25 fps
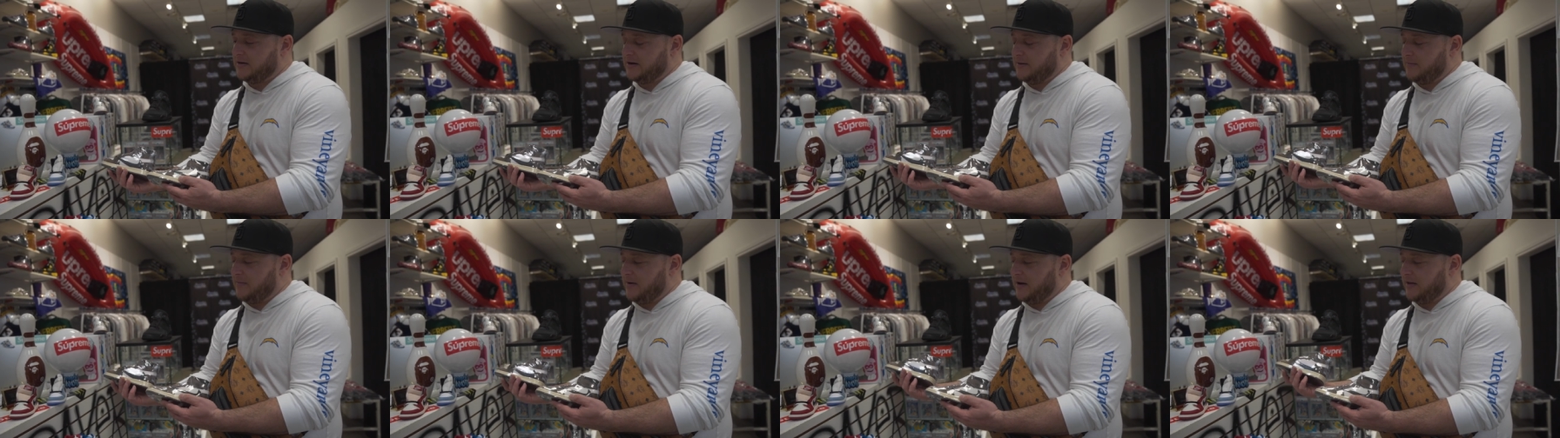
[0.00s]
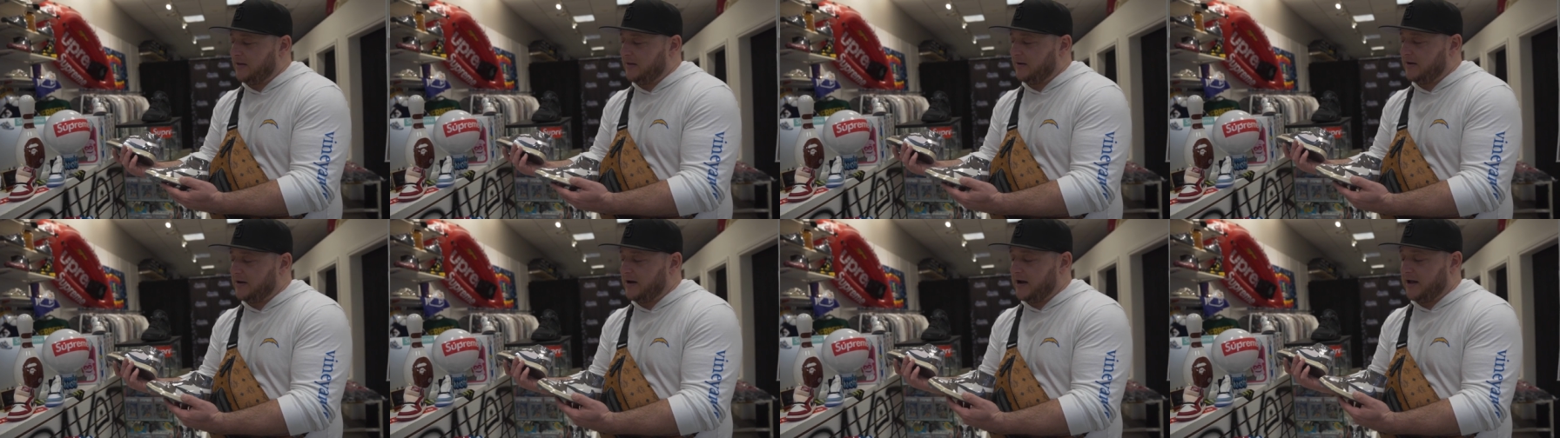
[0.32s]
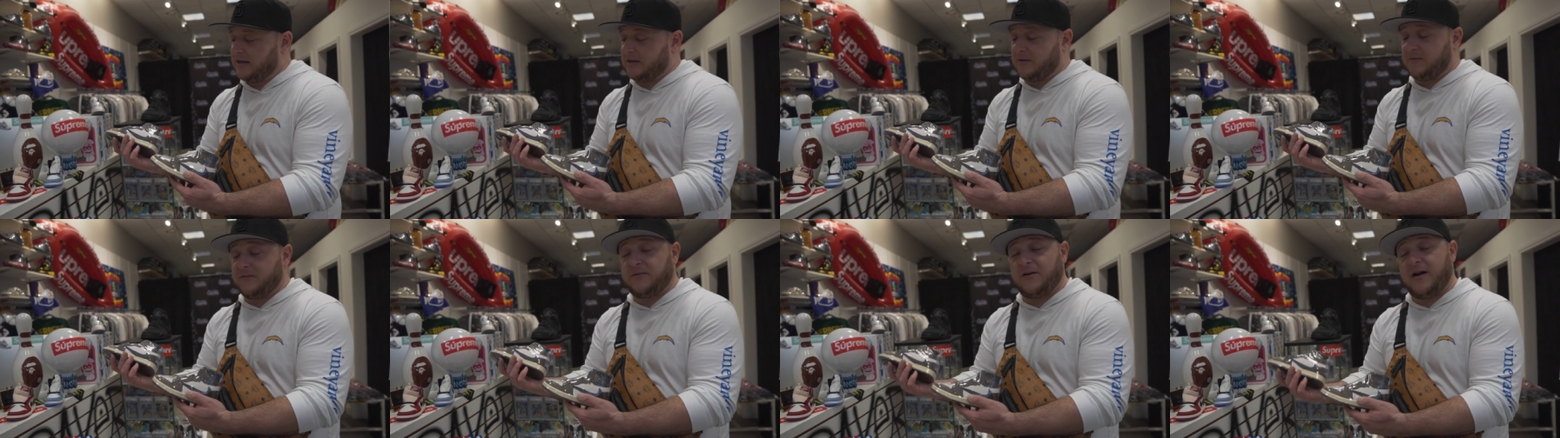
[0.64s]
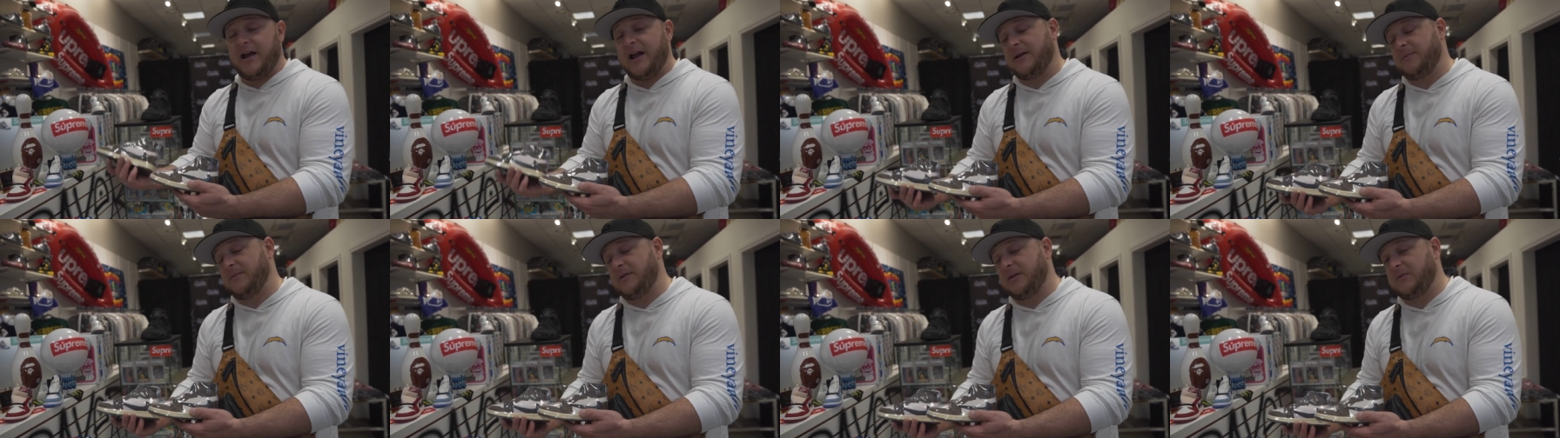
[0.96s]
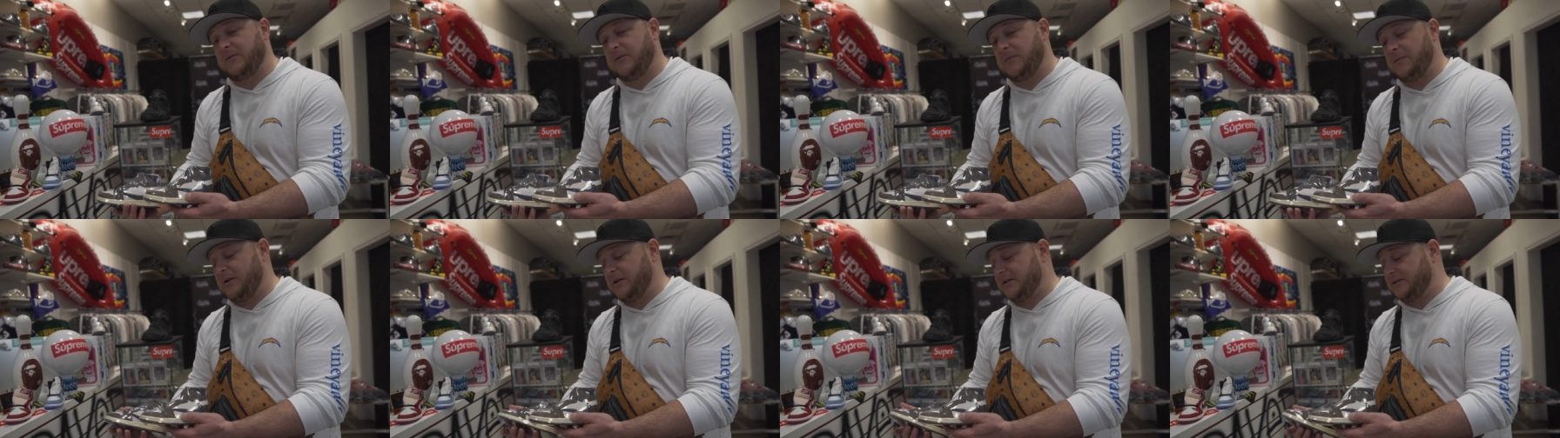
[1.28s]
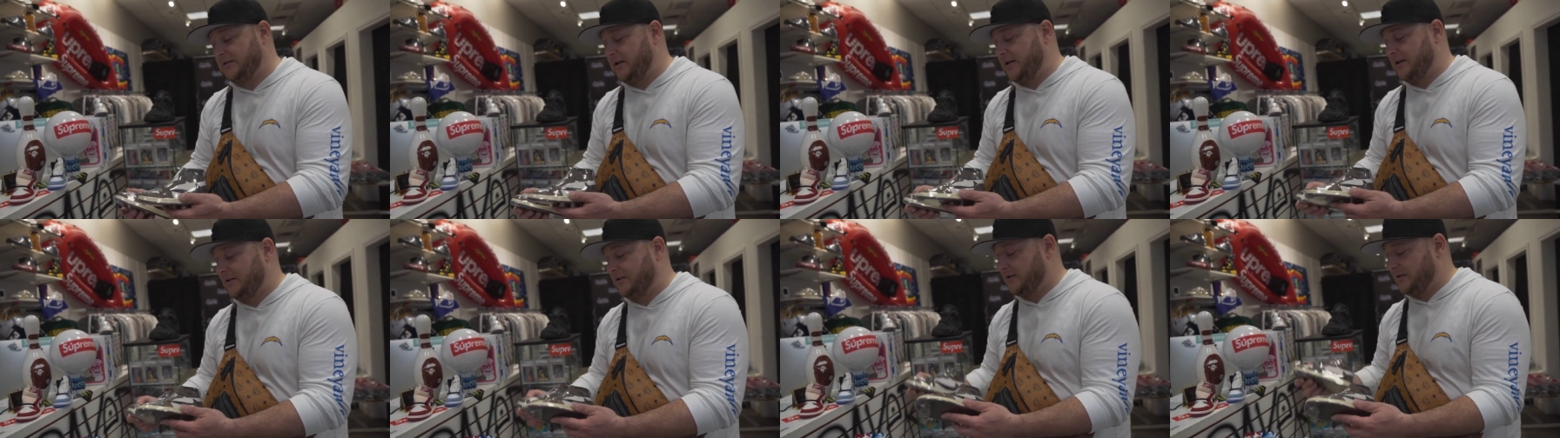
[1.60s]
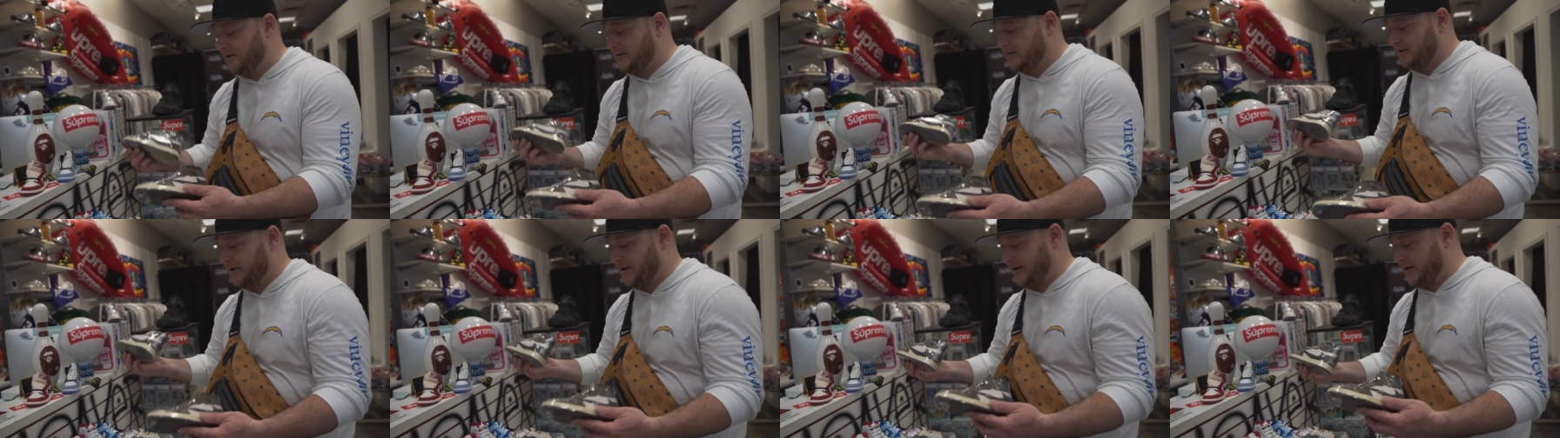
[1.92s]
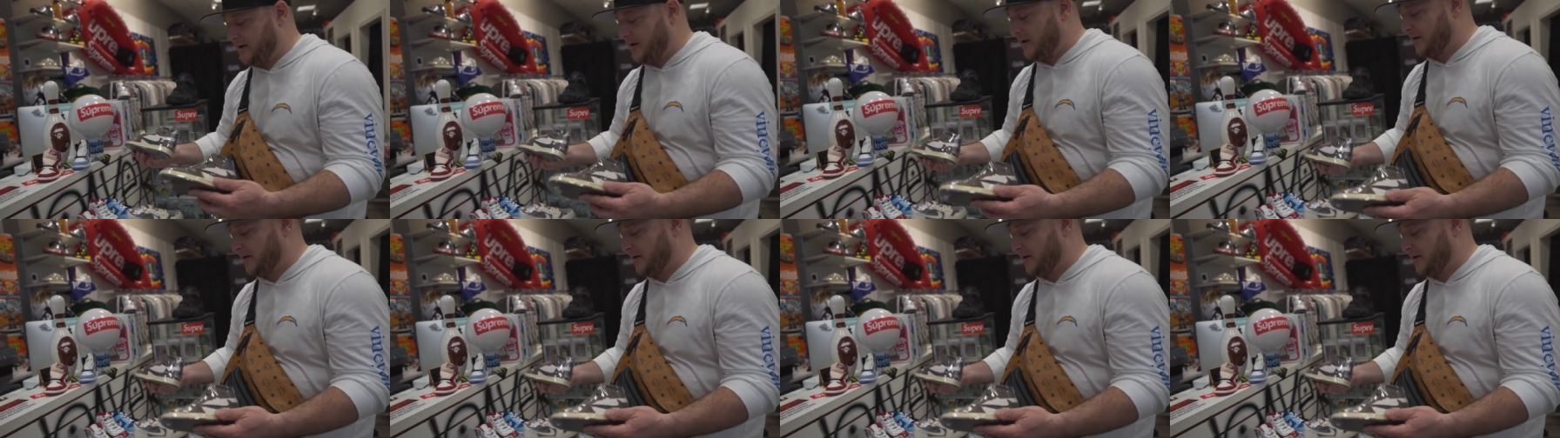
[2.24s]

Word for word: He made the, he got the fragments for my son. So these are like